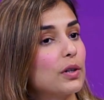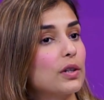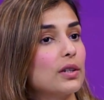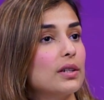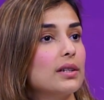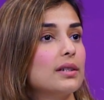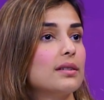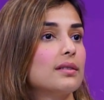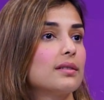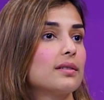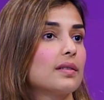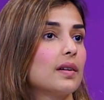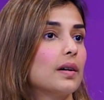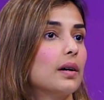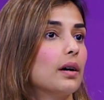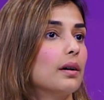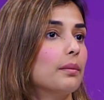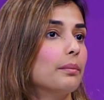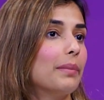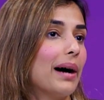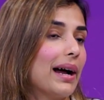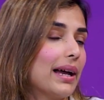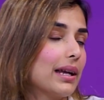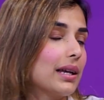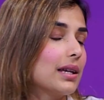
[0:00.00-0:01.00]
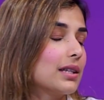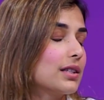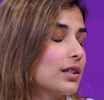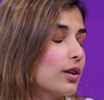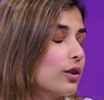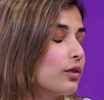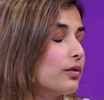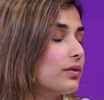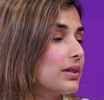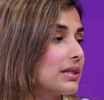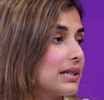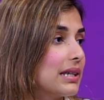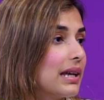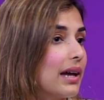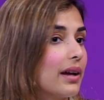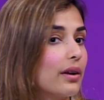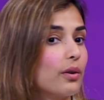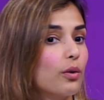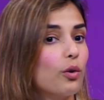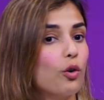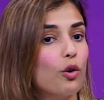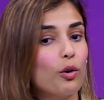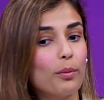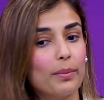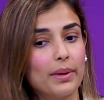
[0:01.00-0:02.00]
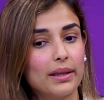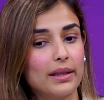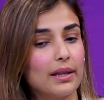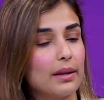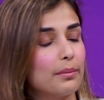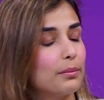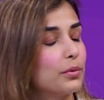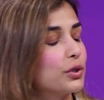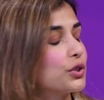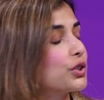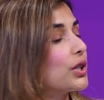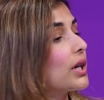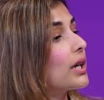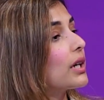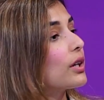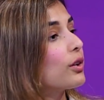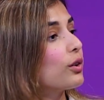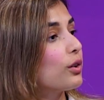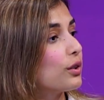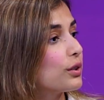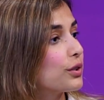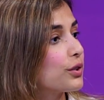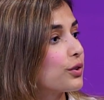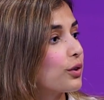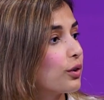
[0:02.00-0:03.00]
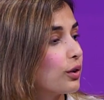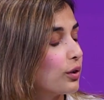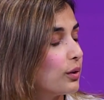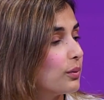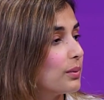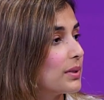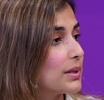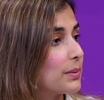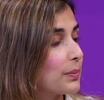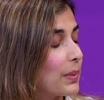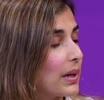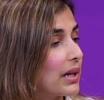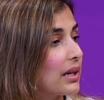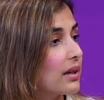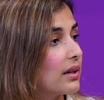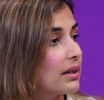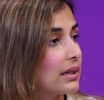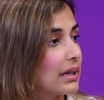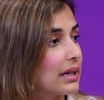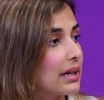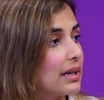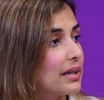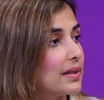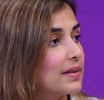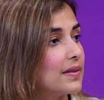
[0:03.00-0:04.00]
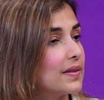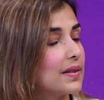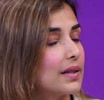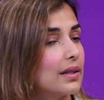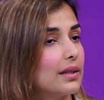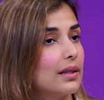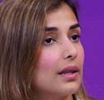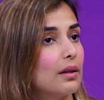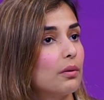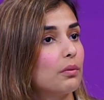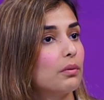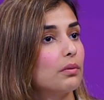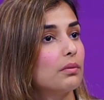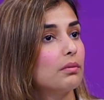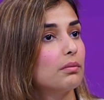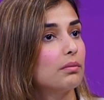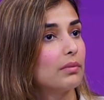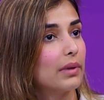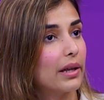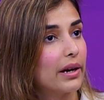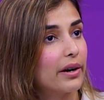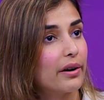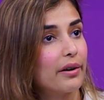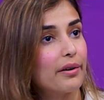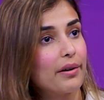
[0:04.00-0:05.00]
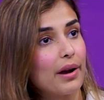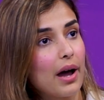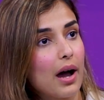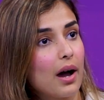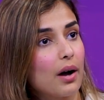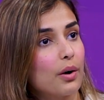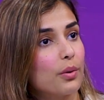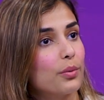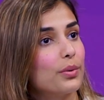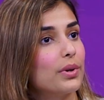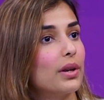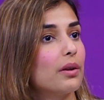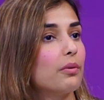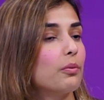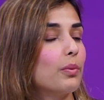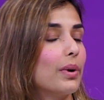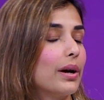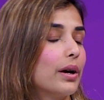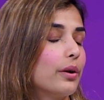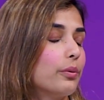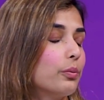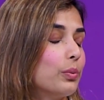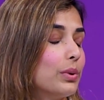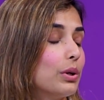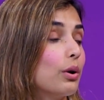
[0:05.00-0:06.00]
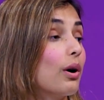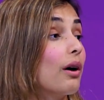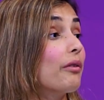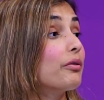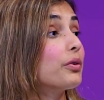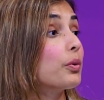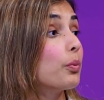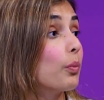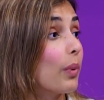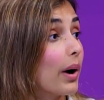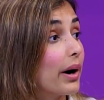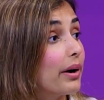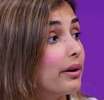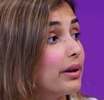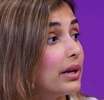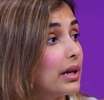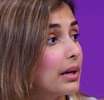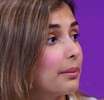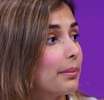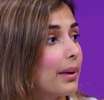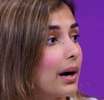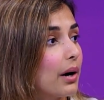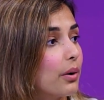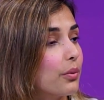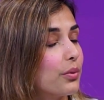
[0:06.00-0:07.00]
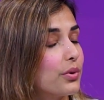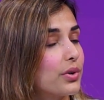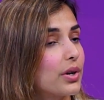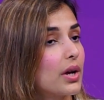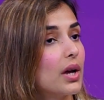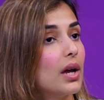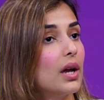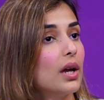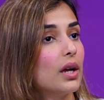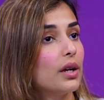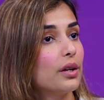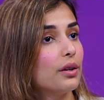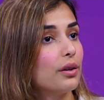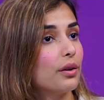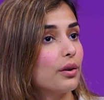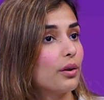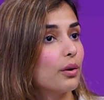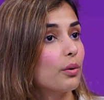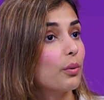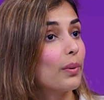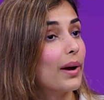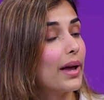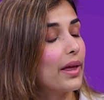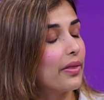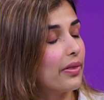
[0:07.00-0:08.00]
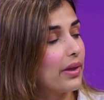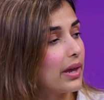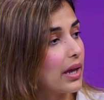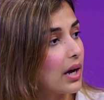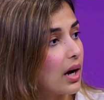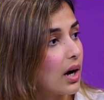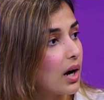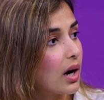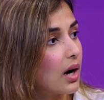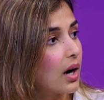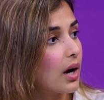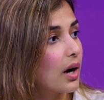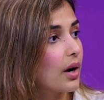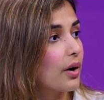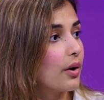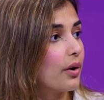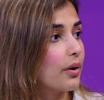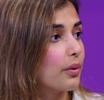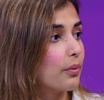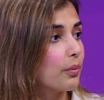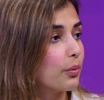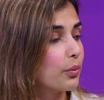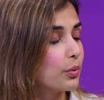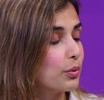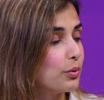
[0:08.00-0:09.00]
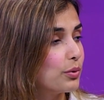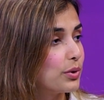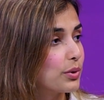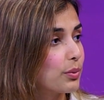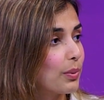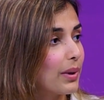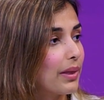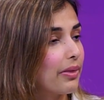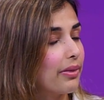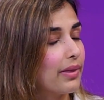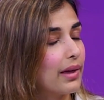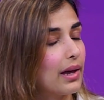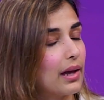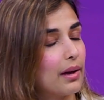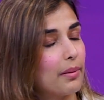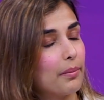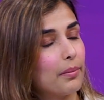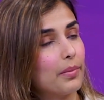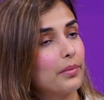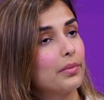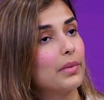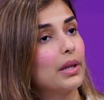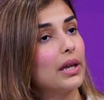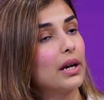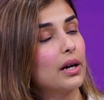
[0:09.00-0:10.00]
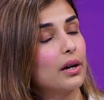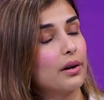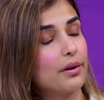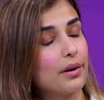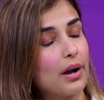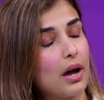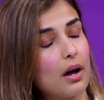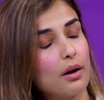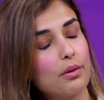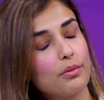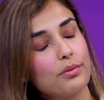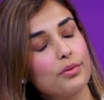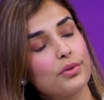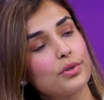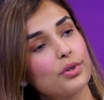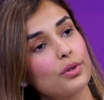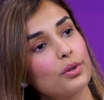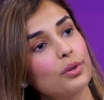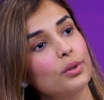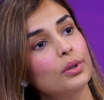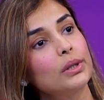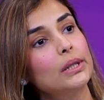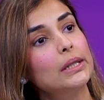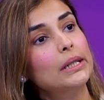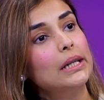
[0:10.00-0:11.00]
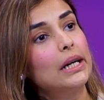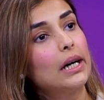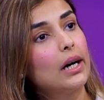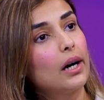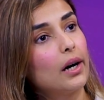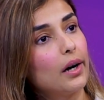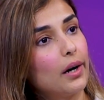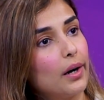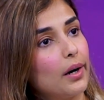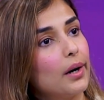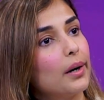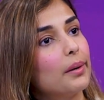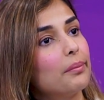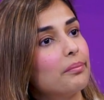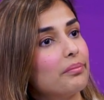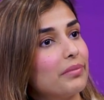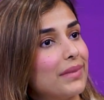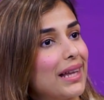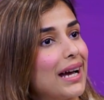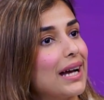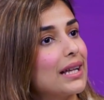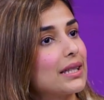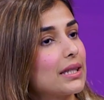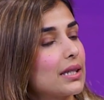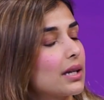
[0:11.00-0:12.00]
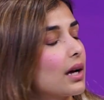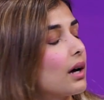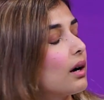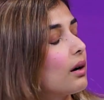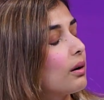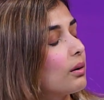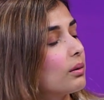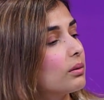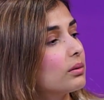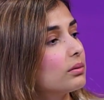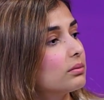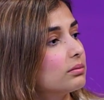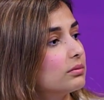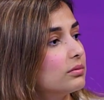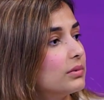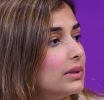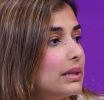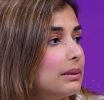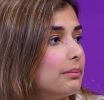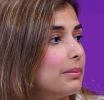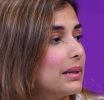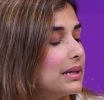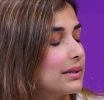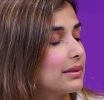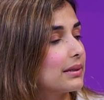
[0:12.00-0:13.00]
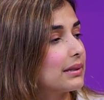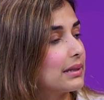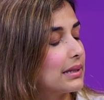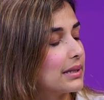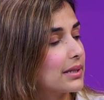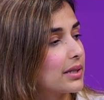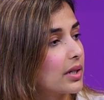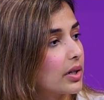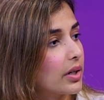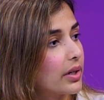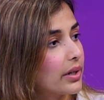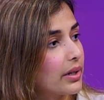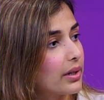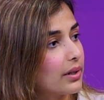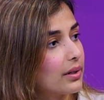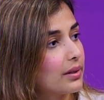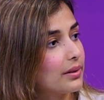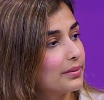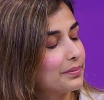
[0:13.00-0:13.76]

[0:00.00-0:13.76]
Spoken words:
Because my kids are obviously at home, and then Bushra can also always bring her kids, and then they're around, and when we don't have to worry about where they are or who's with them, they're around. So that's how we basically started.